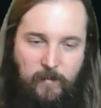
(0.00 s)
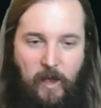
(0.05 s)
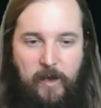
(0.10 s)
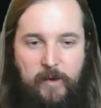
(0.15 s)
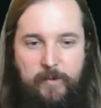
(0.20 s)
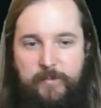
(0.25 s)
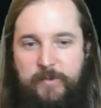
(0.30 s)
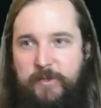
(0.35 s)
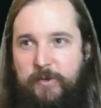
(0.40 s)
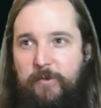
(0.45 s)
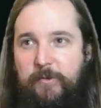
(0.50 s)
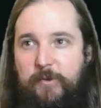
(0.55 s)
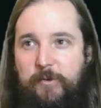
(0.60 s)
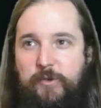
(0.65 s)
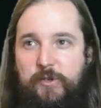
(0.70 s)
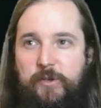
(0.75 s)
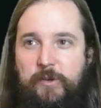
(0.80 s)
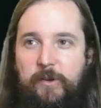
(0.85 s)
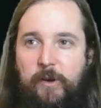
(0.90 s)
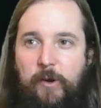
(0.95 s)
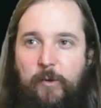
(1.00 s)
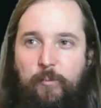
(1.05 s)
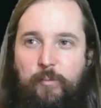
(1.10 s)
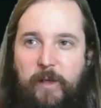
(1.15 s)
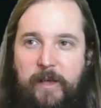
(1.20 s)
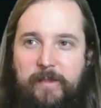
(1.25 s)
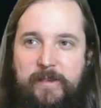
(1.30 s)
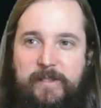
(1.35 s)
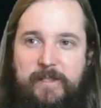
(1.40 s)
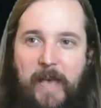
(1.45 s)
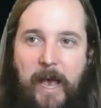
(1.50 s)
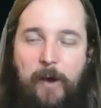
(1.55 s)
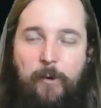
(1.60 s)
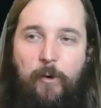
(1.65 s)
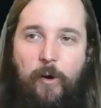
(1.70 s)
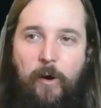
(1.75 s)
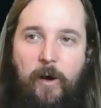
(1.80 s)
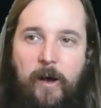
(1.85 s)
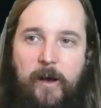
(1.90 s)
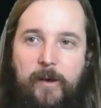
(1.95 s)
So if you play this
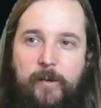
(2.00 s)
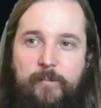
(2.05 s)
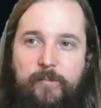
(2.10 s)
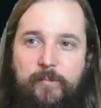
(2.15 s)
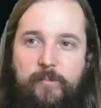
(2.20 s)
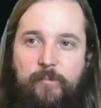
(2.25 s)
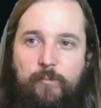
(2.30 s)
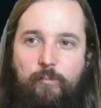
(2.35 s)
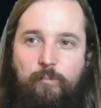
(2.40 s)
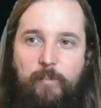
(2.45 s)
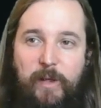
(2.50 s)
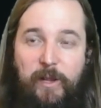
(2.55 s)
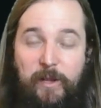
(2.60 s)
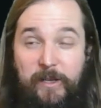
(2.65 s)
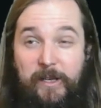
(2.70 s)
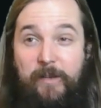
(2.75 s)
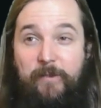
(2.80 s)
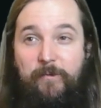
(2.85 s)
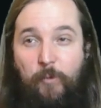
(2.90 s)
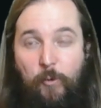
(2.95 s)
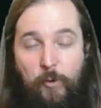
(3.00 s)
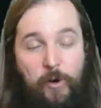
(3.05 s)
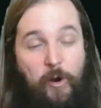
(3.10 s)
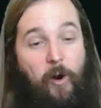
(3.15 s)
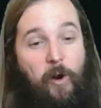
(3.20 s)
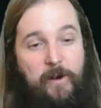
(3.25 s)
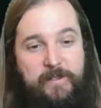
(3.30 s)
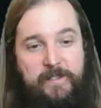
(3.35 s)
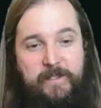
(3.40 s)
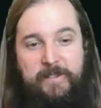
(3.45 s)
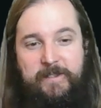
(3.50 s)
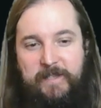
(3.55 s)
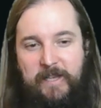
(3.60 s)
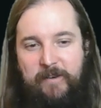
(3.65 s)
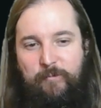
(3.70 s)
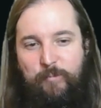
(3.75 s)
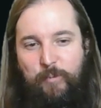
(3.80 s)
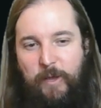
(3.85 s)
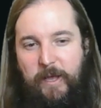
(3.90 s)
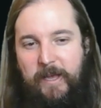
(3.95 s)
out, milling 4 cards
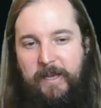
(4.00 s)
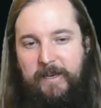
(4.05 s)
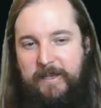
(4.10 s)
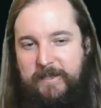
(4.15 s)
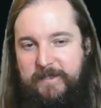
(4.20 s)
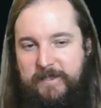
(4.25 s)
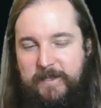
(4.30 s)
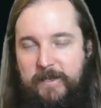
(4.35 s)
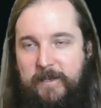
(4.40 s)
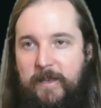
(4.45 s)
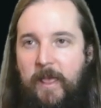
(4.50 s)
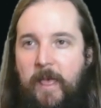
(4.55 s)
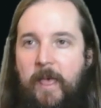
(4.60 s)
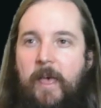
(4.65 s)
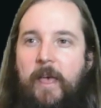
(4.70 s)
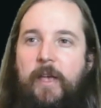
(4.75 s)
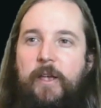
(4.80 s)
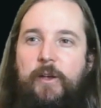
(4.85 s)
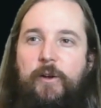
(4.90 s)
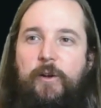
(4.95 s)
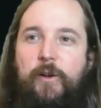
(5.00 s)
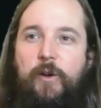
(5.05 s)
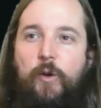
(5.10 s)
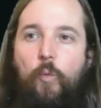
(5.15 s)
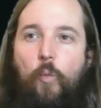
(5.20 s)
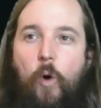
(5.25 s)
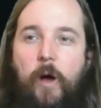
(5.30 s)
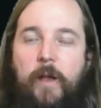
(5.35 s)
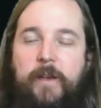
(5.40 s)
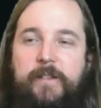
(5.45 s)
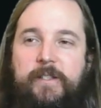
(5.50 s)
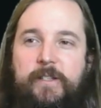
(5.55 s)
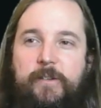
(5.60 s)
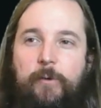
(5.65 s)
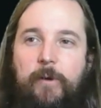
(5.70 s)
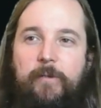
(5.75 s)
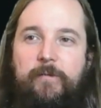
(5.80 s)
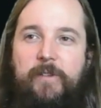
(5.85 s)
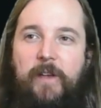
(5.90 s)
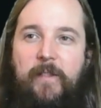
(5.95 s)
instead of playing an instant, you're going to want to
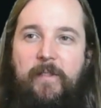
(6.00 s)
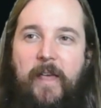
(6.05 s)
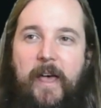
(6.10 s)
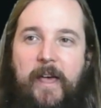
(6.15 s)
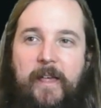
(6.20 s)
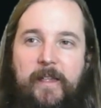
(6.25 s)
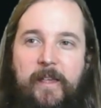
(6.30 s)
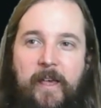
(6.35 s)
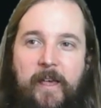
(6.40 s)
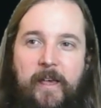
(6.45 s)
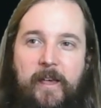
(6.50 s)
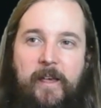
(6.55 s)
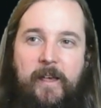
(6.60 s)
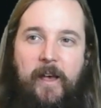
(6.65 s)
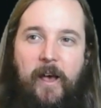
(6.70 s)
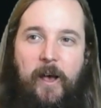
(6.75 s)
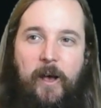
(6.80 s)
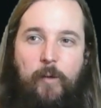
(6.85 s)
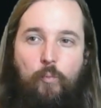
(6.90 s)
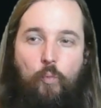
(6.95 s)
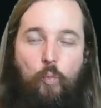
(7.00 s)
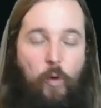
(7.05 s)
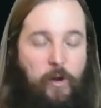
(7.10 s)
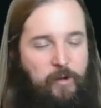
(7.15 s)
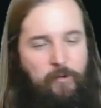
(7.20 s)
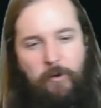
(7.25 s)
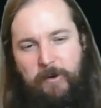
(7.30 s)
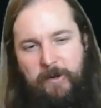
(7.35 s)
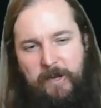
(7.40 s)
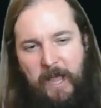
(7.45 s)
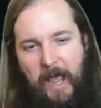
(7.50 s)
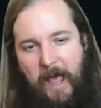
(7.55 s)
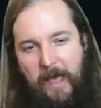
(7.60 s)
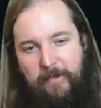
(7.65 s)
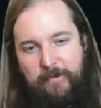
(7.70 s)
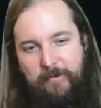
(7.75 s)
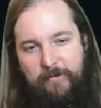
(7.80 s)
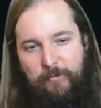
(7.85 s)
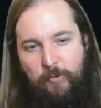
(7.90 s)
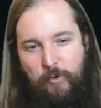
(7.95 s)
have done that when you already
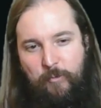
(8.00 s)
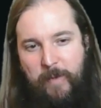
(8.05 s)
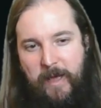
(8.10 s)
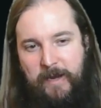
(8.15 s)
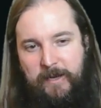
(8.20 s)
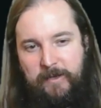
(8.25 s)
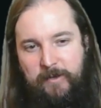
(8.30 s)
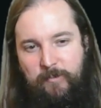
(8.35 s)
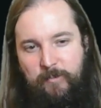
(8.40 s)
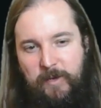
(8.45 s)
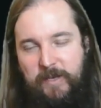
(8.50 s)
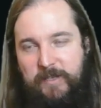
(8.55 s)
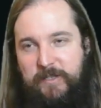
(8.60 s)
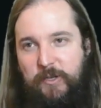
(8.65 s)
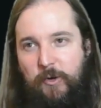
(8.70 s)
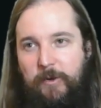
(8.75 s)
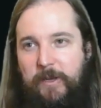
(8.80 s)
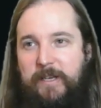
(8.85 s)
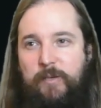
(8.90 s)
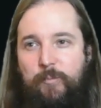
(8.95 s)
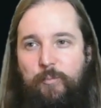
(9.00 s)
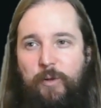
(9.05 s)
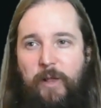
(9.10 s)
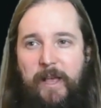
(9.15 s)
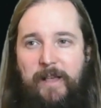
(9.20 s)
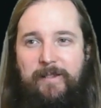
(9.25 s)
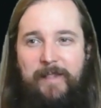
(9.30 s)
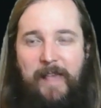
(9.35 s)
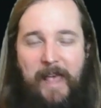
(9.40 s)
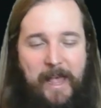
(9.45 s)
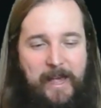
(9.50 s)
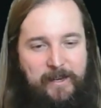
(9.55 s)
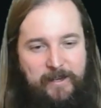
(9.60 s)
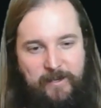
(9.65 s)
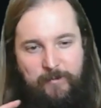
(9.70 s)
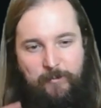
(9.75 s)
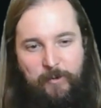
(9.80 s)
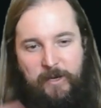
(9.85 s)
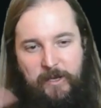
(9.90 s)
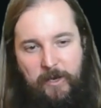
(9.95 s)
had the 4 mana, because you don't get to play a
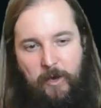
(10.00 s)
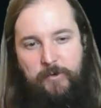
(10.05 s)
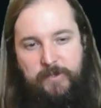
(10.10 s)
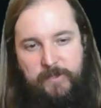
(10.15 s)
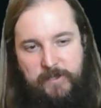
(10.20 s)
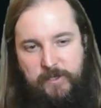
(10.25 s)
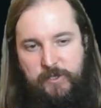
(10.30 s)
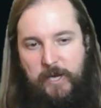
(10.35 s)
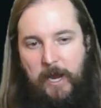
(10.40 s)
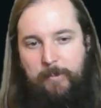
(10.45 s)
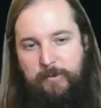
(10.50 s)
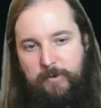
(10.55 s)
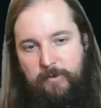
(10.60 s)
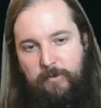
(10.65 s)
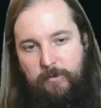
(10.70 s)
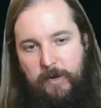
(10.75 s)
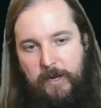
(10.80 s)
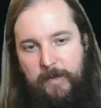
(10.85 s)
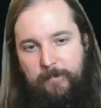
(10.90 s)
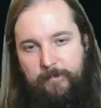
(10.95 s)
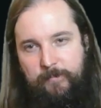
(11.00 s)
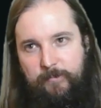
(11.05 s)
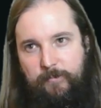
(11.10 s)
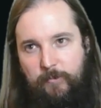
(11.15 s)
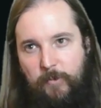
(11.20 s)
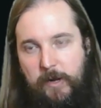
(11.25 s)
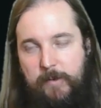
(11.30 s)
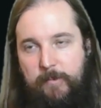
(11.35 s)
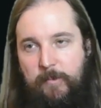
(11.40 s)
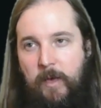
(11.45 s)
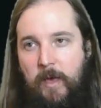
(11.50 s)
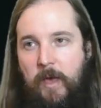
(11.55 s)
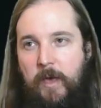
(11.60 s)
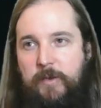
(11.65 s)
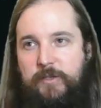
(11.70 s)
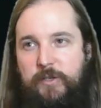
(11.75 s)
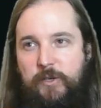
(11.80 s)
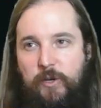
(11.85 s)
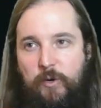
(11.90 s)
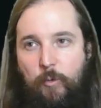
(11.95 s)
land when it goes to Chapter 3, right?
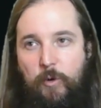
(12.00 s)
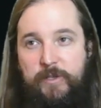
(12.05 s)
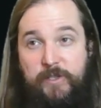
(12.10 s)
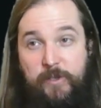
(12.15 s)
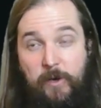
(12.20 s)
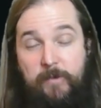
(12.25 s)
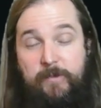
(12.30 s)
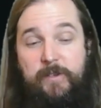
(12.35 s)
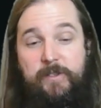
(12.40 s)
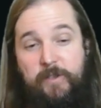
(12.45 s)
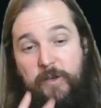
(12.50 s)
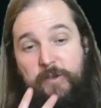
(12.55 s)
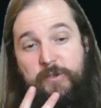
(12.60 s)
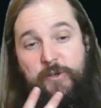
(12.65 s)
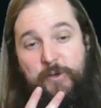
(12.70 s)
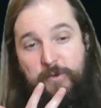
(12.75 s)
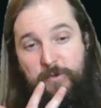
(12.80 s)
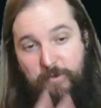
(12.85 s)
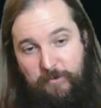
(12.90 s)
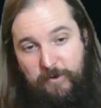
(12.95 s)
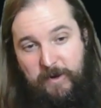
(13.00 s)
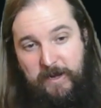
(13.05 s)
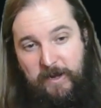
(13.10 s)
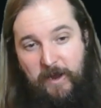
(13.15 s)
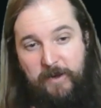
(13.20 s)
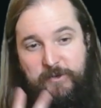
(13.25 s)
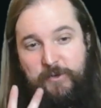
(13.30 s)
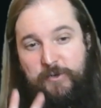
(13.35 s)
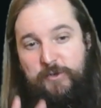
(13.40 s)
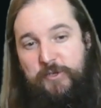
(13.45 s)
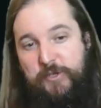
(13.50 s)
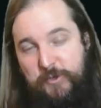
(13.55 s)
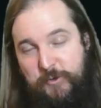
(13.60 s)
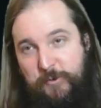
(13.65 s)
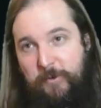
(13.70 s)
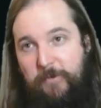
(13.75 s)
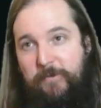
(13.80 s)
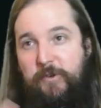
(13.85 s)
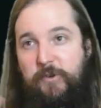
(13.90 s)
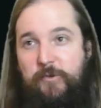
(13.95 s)
So you're going to want to start this on turn 3, not turn
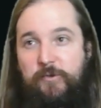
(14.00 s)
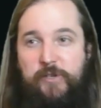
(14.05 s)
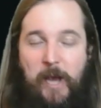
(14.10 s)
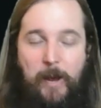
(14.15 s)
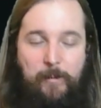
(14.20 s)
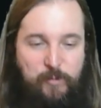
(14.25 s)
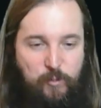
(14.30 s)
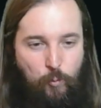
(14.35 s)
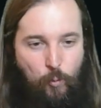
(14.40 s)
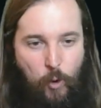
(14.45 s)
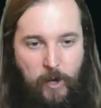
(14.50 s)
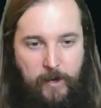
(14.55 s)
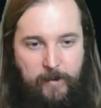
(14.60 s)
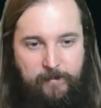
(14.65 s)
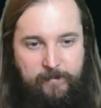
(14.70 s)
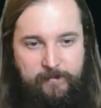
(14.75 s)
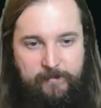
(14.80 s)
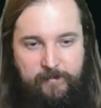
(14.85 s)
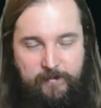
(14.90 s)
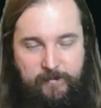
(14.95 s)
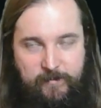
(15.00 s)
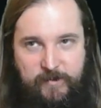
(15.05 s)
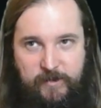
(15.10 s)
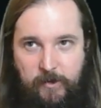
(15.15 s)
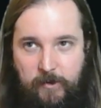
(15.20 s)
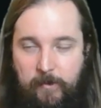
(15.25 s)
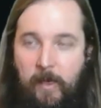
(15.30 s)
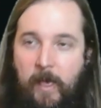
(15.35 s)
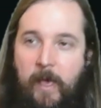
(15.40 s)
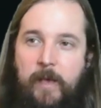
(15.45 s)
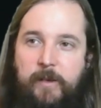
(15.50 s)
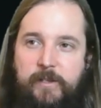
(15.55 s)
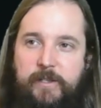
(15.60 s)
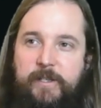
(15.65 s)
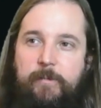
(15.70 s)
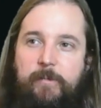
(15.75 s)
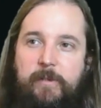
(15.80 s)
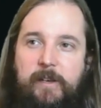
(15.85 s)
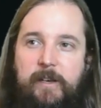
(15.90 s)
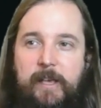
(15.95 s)
2 if you do Chapter 1. So just
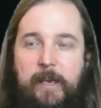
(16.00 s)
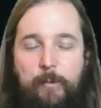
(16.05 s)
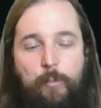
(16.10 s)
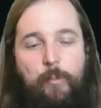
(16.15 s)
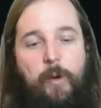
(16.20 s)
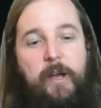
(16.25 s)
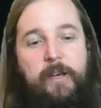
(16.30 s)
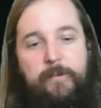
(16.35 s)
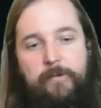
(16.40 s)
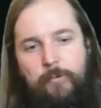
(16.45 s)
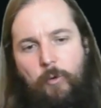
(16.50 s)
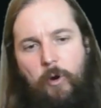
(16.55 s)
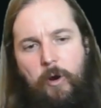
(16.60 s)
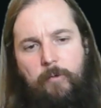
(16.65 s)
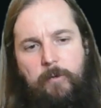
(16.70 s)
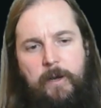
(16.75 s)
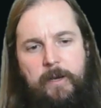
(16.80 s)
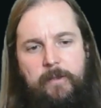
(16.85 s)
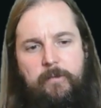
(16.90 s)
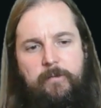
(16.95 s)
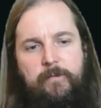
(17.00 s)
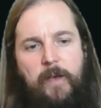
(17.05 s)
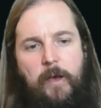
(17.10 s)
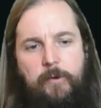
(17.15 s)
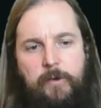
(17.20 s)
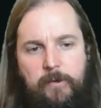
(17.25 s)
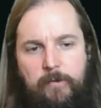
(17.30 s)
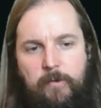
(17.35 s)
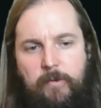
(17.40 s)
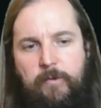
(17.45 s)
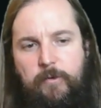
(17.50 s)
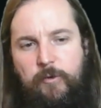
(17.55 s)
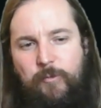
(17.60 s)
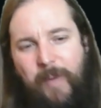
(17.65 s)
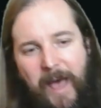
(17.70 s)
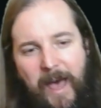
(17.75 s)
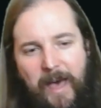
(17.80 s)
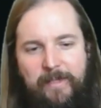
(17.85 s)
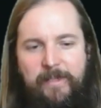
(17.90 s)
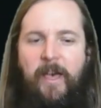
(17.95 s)
something to keep in mind if you are running the Founding of the Third
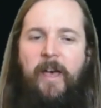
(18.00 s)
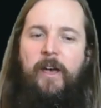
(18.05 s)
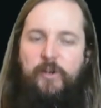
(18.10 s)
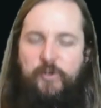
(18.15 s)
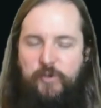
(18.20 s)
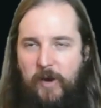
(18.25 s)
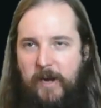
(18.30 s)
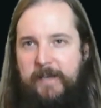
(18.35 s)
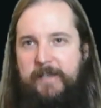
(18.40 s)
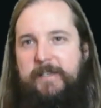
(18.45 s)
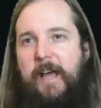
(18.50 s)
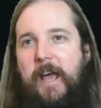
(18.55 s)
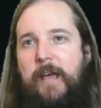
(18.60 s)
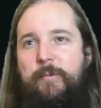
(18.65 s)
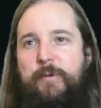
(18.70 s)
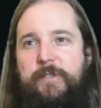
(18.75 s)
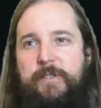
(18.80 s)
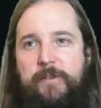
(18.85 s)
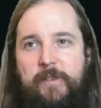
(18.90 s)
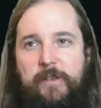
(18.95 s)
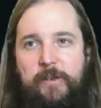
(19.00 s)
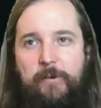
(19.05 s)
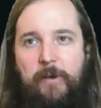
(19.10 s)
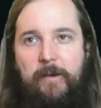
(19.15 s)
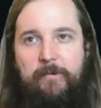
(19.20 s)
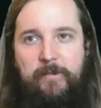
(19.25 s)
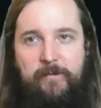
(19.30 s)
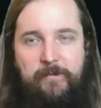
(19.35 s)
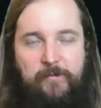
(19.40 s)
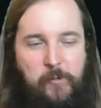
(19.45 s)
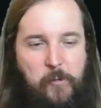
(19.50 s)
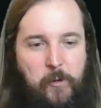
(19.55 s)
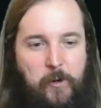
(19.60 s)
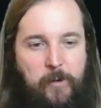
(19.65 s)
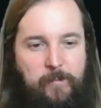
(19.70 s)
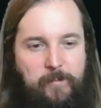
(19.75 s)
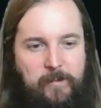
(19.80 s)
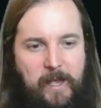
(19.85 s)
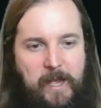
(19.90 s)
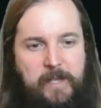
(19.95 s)
Path. Try to time it so that you have the
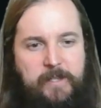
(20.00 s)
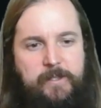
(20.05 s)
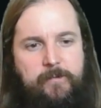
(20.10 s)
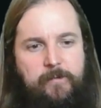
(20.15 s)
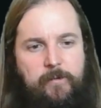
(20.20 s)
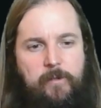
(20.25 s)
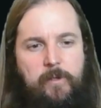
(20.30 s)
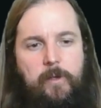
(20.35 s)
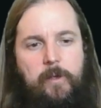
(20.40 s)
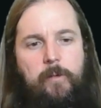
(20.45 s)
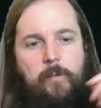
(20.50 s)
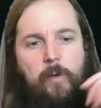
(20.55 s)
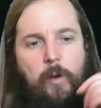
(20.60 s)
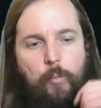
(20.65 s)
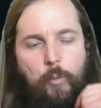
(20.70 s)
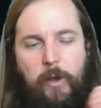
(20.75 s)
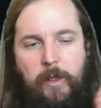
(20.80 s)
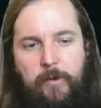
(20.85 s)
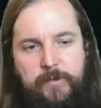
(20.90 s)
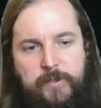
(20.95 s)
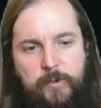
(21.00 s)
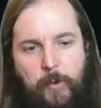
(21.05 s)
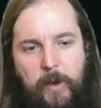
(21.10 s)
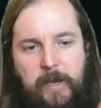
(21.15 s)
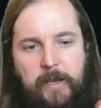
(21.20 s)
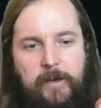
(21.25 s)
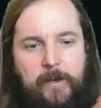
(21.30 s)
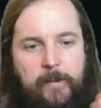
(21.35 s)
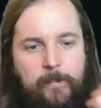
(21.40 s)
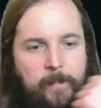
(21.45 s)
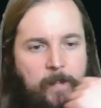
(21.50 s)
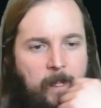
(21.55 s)
4 lands for the Abuelo's Awakening.